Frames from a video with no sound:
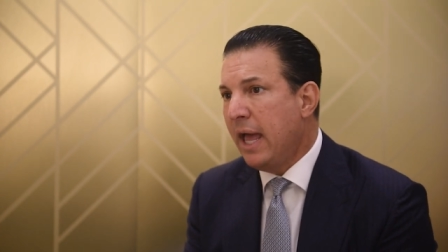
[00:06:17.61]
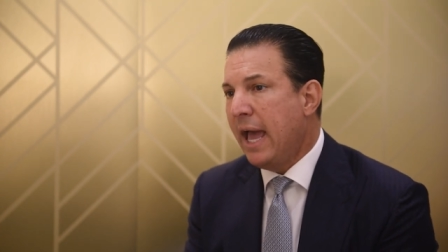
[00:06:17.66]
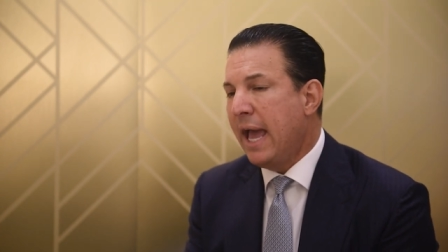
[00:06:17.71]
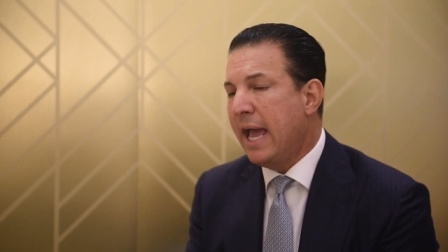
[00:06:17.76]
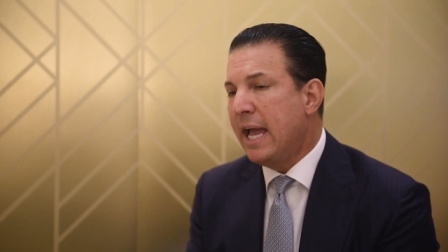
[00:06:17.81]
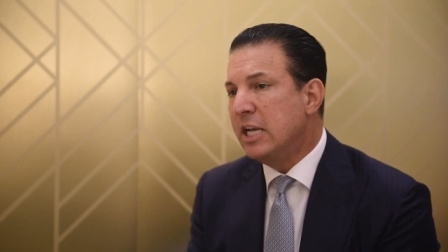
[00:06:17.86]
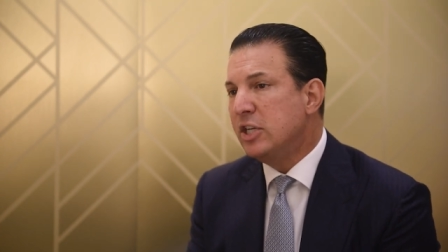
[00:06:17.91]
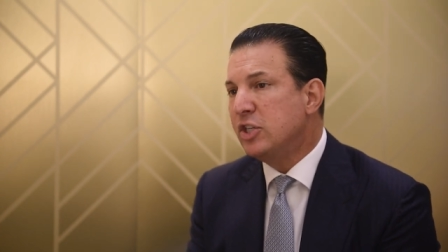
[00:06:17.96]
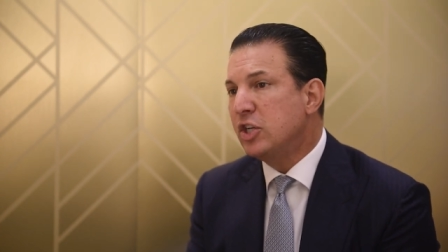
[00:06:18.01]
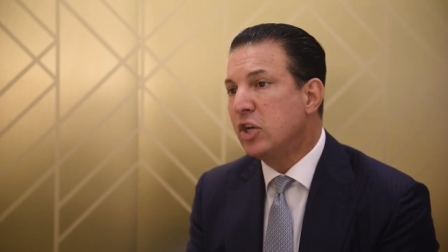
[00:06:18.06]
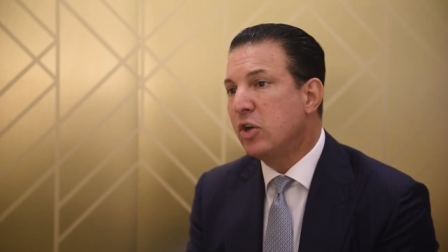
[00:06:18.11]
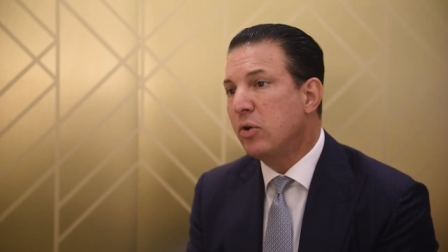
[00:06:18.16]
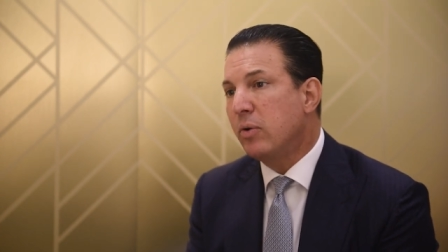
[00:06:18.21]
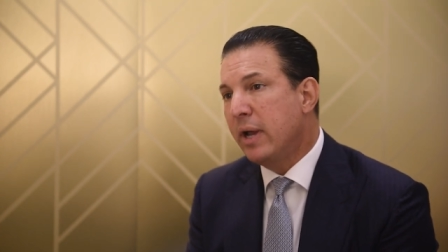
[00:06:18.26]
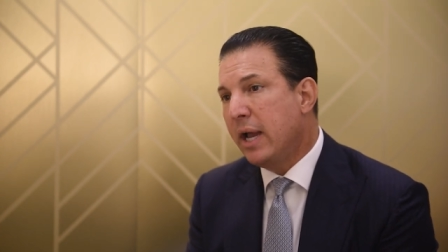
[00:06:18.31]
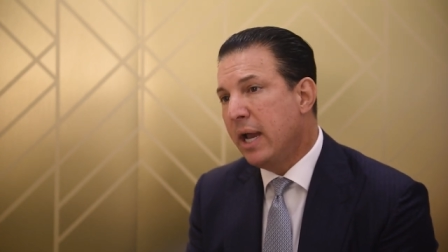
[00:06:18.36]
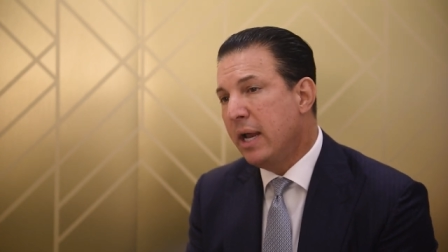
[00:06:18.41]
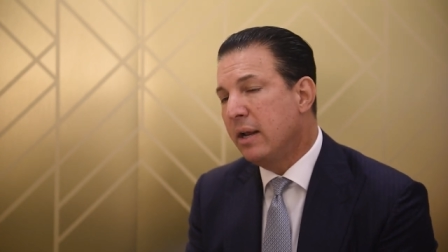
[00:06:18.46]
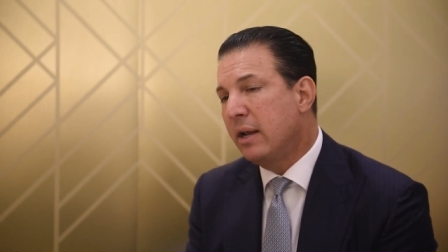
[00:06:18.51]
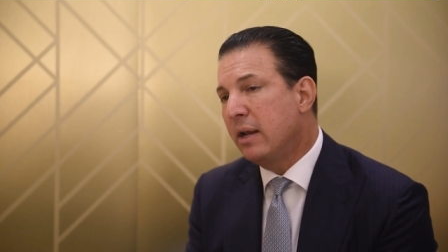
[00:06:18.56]
and to
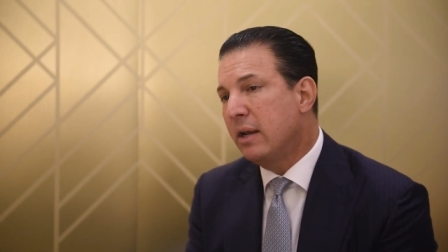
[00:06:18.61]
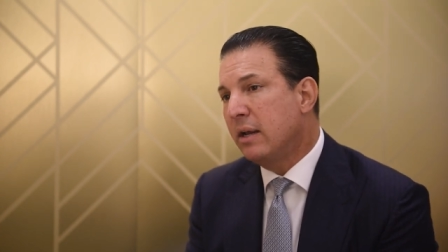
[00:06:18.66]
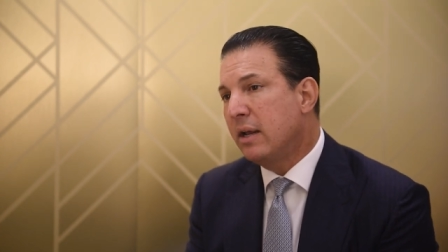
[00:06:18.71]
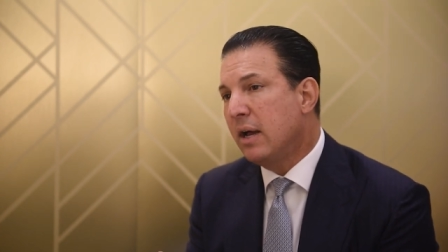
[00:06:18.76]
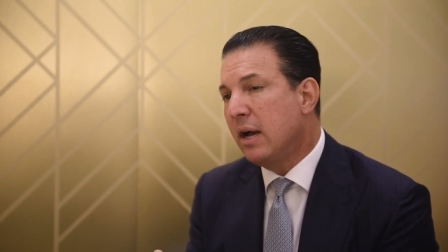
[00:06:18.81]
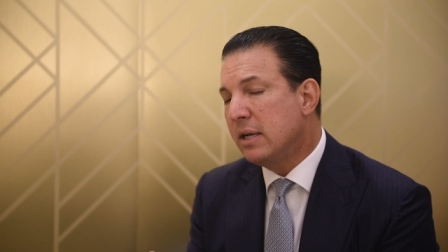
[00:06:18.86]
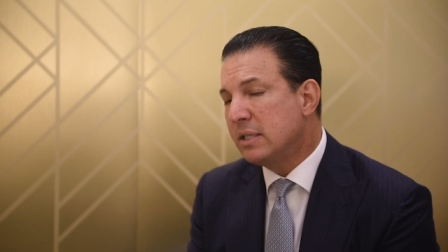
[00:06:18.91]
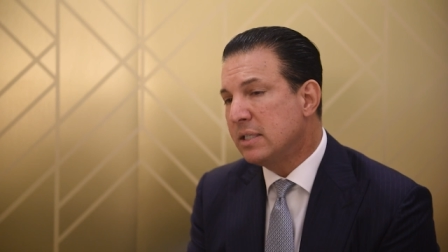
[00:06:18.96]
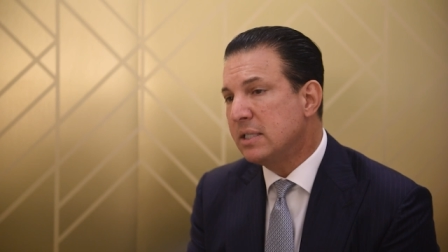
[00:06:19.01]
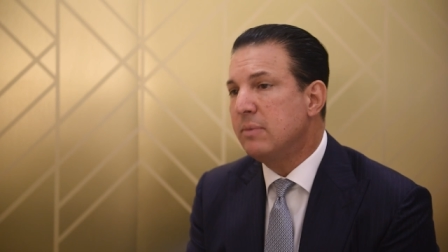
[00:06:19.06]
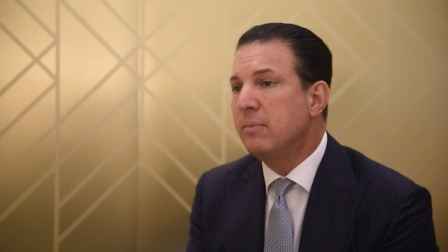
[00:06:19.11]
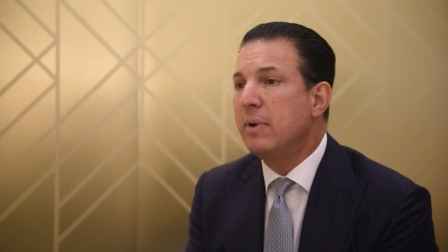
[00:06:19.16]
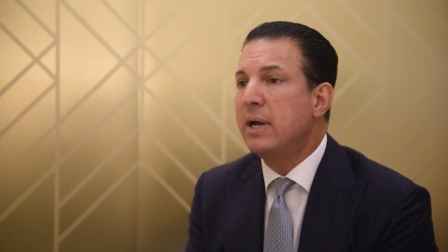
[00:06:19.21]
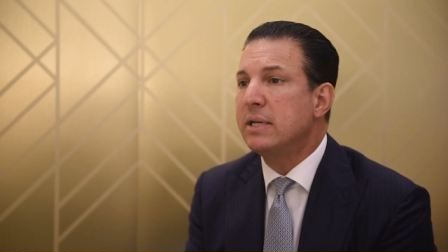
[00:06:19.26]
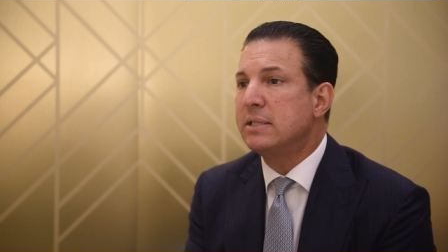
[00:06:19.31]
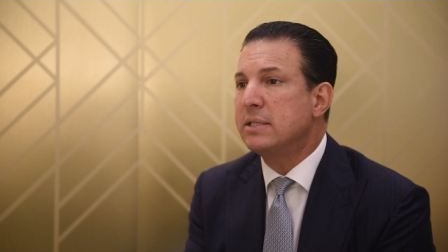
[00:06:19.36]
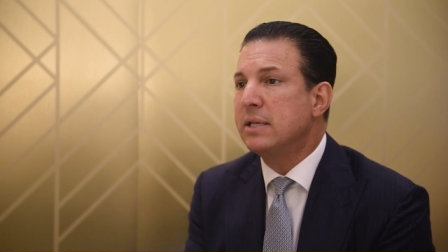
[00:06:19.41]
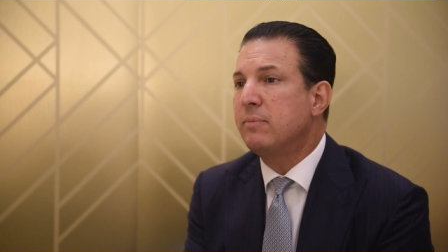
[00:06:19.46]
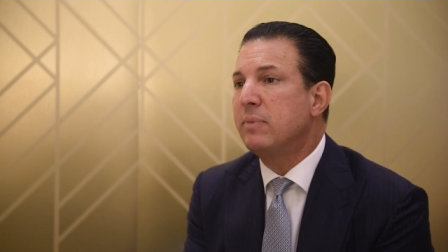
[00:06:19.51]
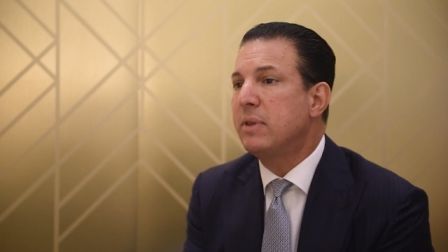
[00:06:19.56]
create and
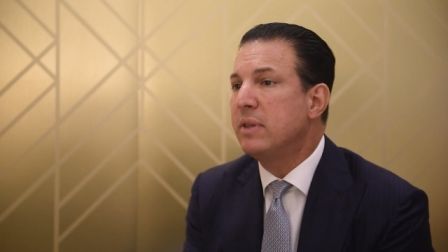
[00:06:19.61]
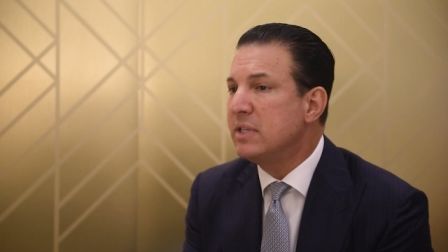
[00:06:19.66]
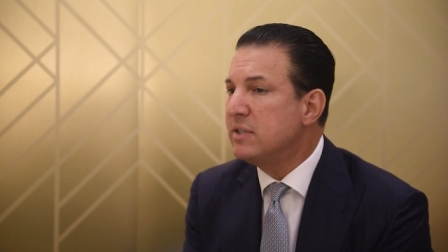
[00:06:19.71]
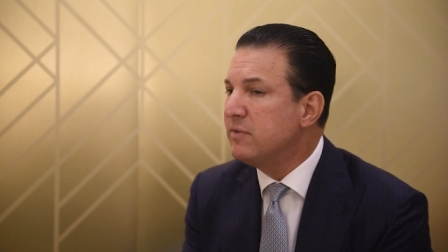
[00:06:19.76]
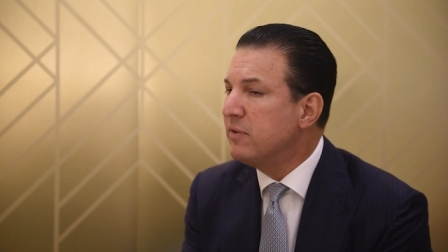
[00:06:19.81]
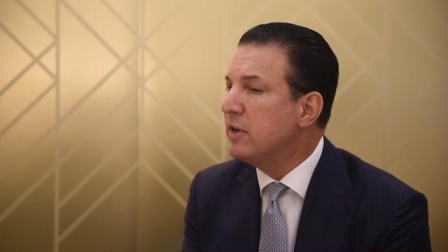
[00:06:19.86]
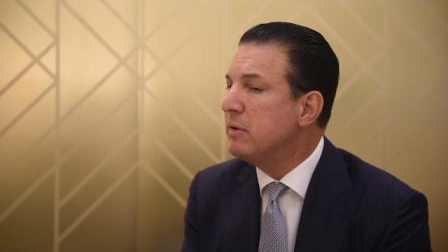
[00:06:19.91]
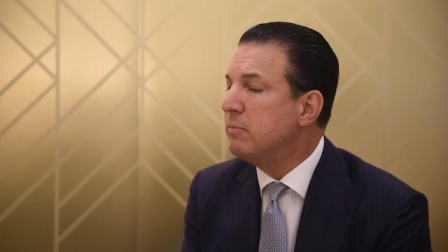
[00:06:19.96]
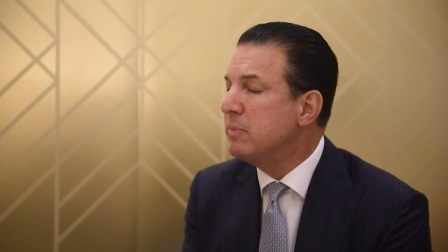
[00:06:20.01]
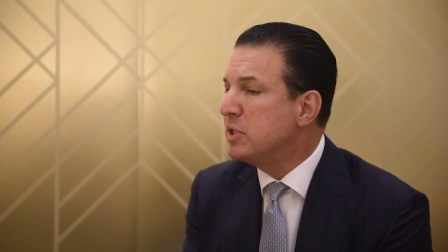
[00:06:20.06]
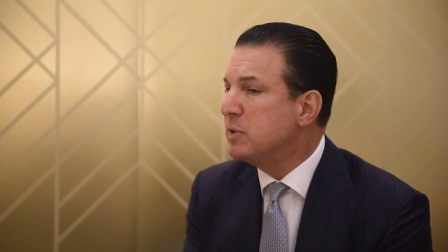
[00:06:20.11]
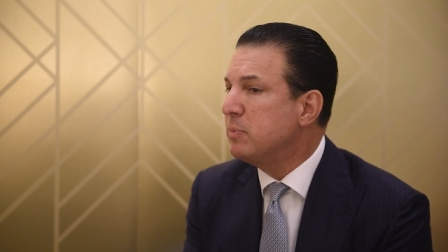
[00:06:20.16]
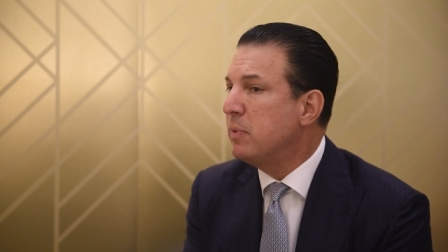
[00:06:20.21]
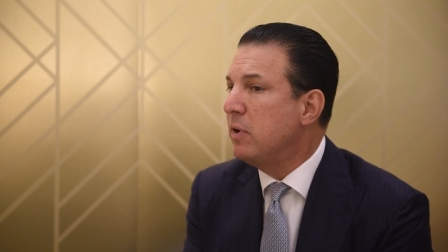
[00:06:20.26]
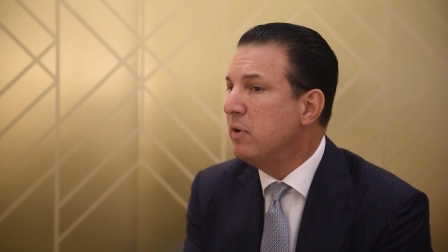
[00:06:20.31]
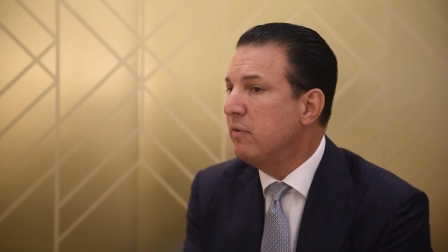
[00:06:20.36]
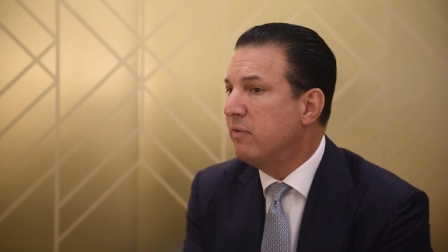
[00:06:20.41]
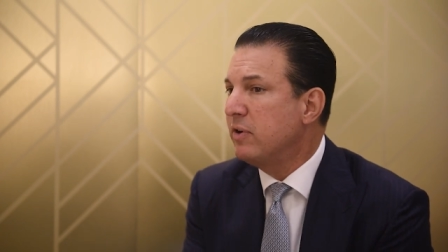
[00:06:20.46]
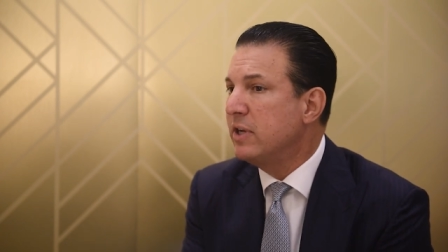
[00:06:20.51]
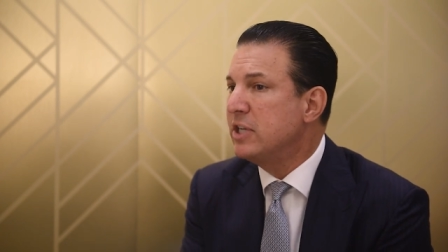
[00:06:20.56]
customize something that's very
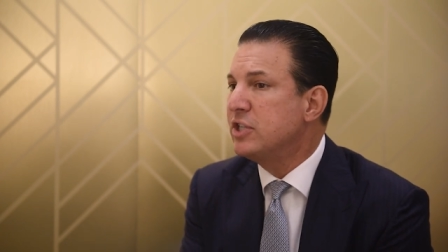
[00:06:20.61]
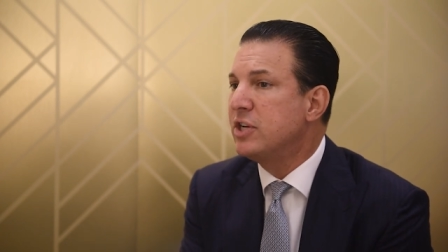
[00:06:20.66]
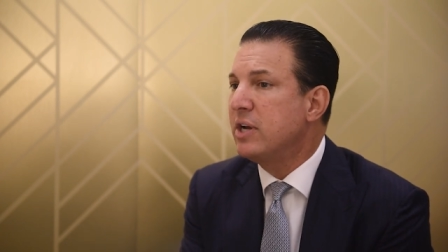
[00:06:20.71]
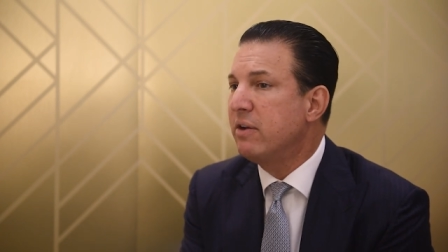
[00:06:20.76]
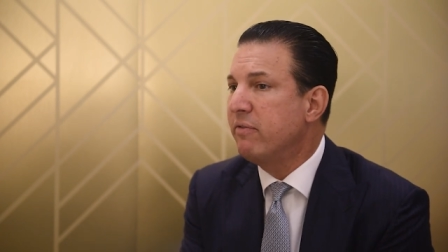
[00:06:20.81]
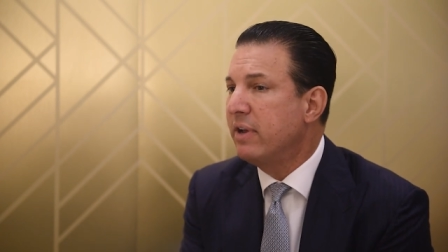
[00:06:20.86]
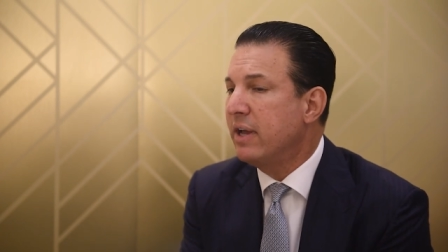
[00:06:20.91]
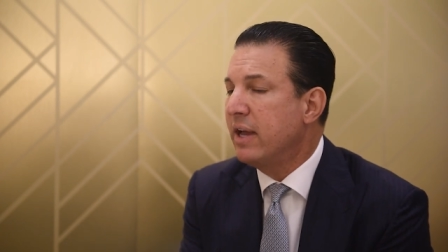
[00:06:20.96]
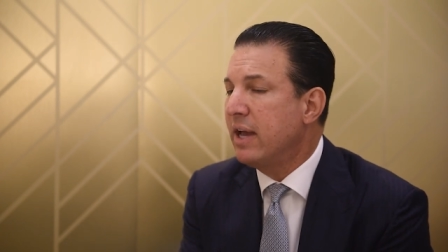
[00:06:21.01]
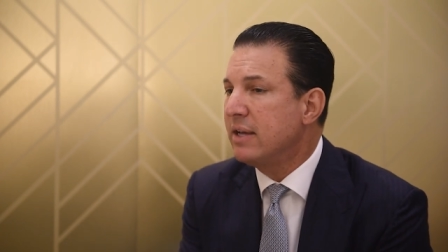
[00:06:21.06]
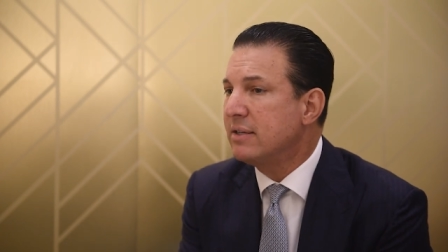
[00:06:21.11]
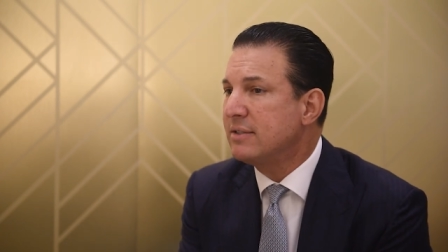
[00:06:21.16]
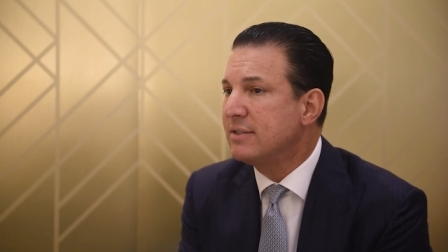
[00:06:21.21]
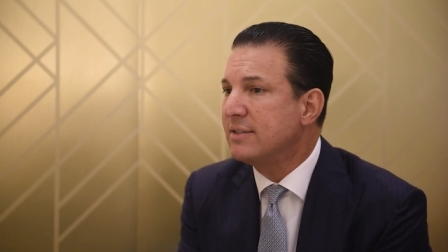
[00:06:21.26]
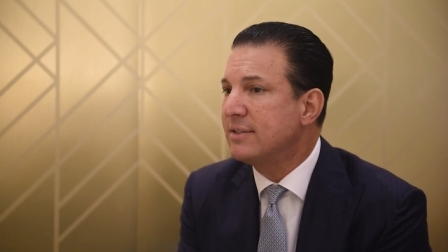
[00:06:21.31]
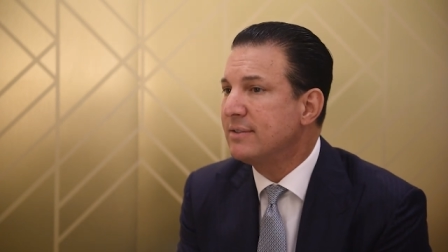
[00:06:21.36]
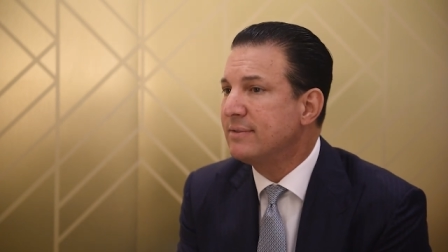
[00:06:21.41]
bespoke for each and every guest.